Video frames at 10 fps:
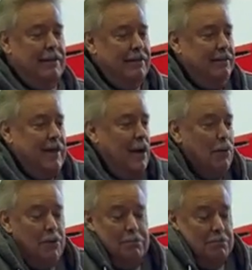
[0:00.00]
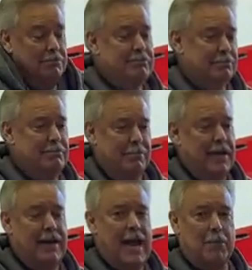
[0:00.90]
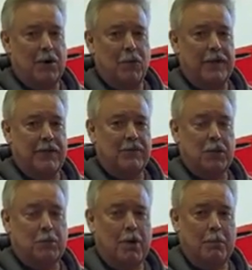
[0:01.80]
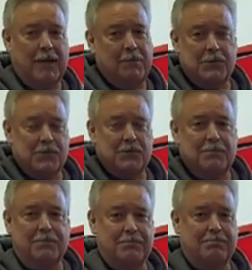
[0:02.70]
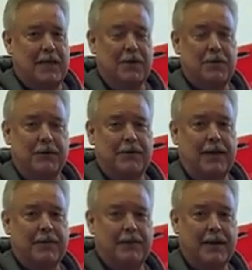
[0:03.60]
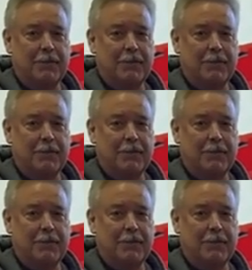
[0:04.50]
and they were enamored with it to the point. I mean, they couldn't tell the